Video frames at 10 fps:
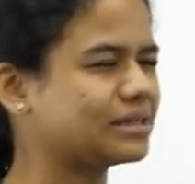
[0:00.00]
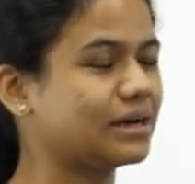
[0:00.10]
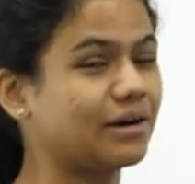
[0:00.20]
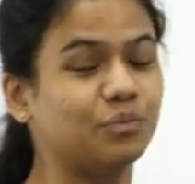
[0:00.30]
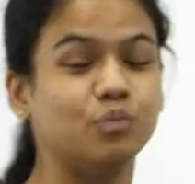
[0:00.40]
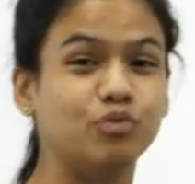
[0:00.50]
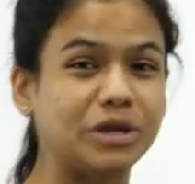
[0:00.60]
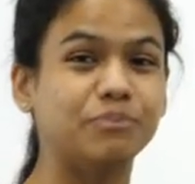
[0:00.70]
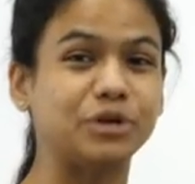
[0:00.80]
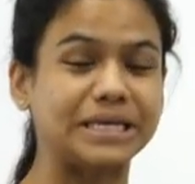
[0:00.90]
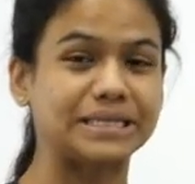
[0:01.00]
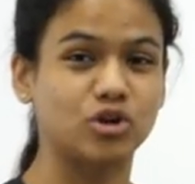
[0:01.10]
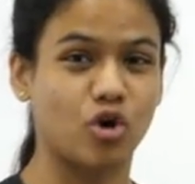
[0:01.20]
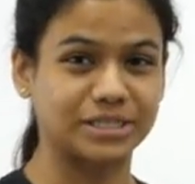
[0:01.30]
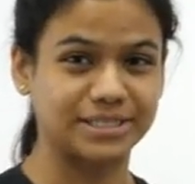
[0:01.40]
uh, we breathe
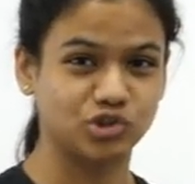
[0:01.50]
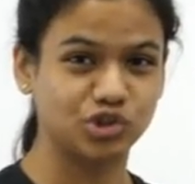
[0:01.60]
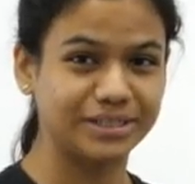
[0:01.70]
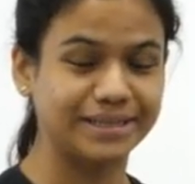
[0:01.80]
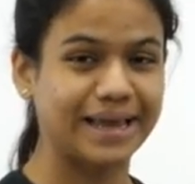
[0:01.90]
in oxygen